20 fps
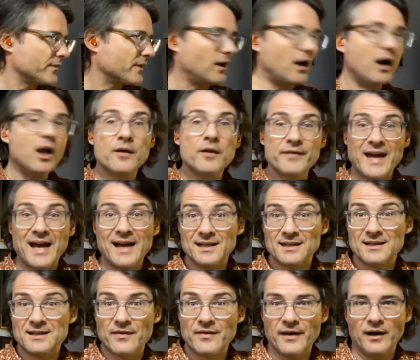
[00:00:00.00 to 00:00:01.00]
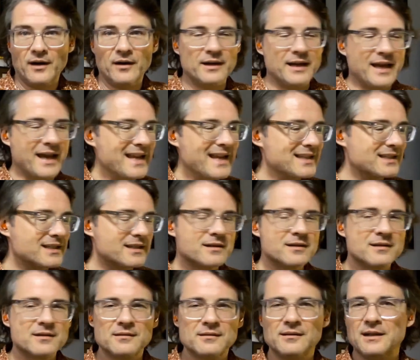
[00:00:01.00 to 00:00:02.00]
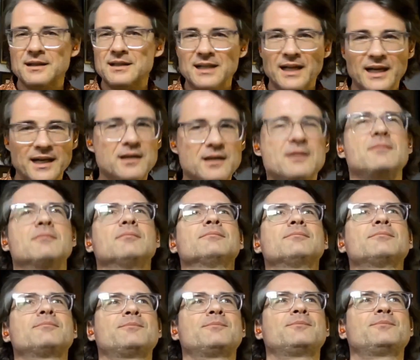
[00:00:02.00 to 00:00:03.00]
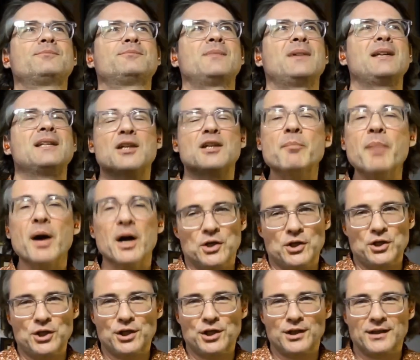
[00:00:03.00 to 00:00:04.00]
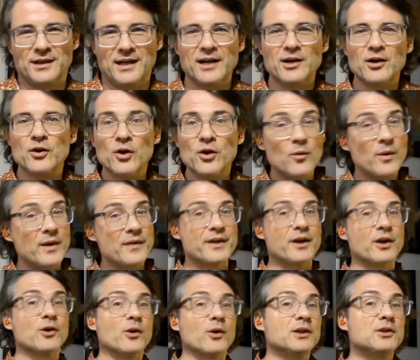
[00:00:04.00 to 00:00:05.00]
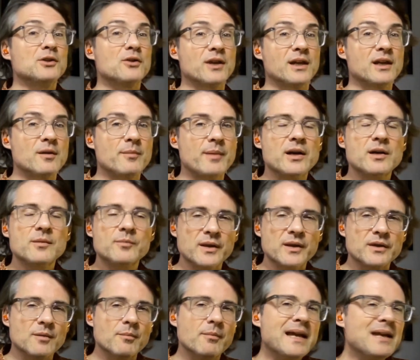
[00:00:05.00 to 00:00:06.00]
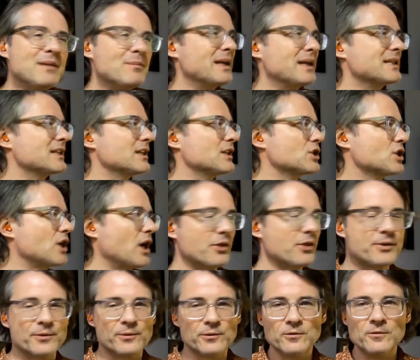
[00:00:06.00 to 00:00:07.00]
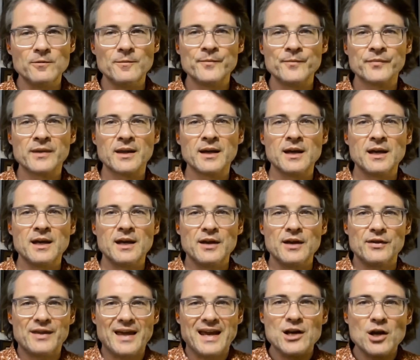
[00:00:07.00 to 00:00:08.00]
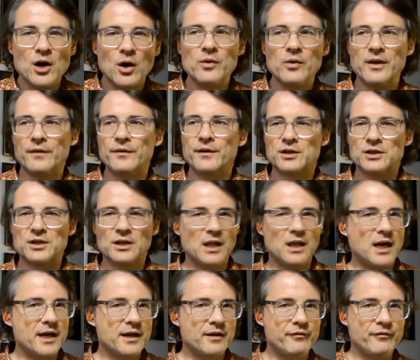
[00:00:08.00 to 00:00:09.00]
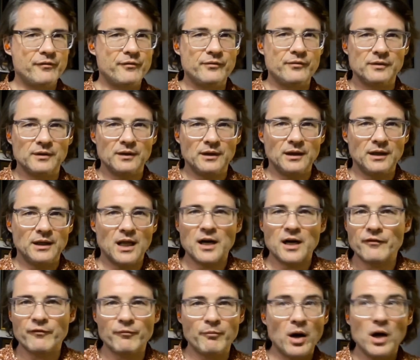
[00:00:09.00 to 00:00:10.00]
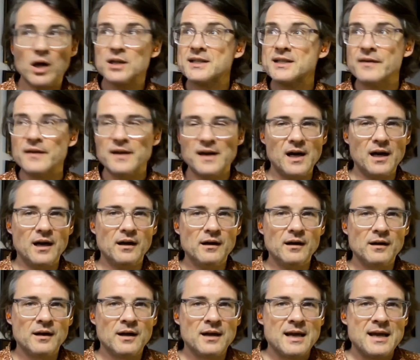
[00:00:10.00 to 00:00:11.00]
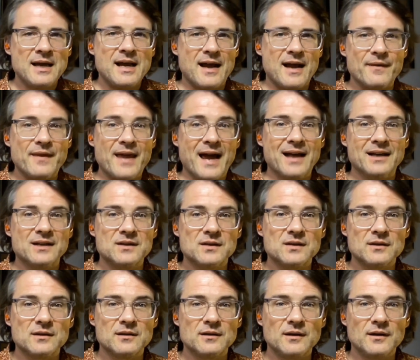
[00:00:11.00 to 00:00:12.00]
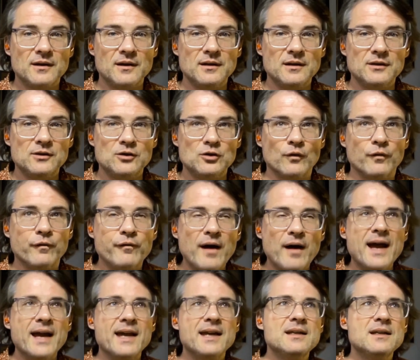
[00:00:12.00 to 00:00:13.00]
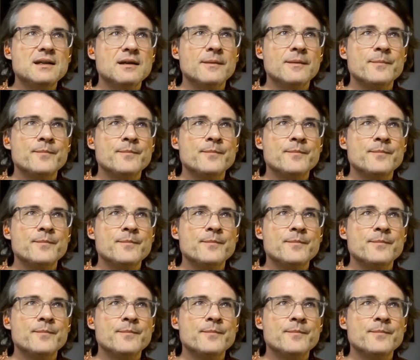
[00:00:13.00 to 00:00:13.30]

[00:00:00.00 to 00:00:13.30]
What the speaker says: all of that is in there, and it's like it's a bunch. I don't know what they're going to think about it, but the main message got through. They know that there's a lot of balls in the air, and that to find